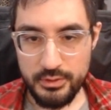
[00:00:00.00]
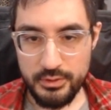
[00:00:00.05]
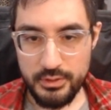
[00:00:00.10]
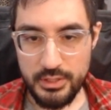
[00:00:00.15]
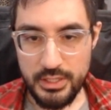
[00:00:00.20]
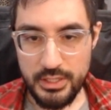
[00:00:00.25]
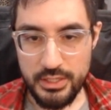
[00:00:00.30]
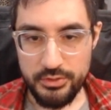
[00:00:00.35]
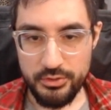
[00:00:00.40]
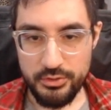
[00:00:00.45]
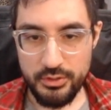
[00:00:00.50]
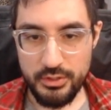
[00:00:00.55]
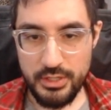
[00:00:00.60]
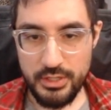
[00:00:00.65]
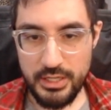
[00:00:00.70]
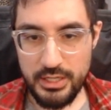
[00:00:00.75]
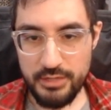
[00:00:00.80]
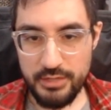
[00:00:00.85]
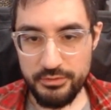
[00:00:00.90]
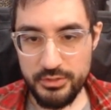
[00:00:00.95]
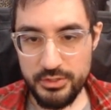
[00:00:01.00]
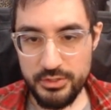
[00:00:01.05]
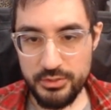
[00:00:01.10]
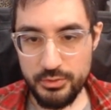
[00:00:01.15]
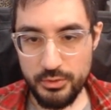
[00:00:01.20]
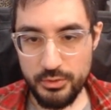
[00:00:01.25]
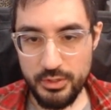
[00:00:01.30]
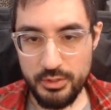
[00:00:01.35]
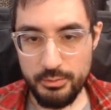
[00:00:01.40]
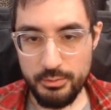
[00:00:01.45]
And you're going to have to
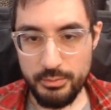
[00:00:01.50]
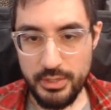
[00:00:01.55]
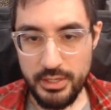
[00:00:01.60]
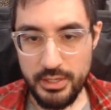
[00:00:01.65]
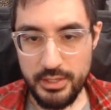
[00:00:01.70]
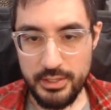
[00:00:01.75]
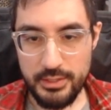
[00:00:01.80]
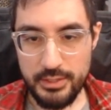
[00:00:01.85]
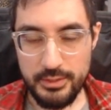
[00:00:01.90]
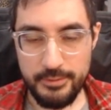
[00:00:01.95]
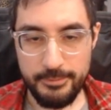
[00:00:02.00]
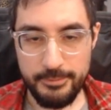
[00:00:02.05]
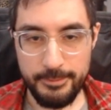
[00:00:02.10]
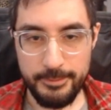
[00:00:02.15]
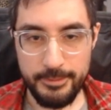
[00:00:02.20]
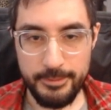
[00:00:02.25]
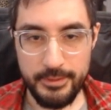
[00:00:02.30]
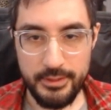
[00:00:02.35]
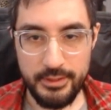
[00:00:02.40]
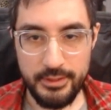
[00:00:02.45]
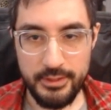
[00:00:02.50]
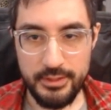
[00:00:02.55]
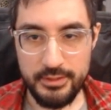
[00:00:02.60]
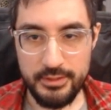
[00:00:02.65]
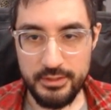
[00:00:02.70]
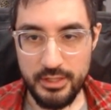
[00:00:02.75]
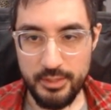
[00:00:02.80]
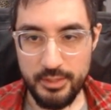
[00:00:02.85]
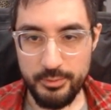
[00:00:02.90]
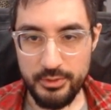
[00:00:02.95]
sort by hit
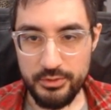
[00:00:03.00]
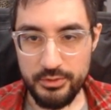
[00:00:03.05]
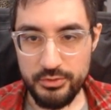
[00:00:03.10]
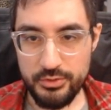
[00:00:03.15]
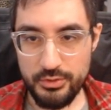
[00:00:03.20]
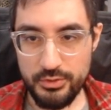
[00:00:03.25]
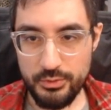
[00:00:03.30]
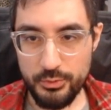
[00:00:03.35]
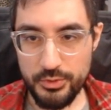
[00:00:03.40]
damage,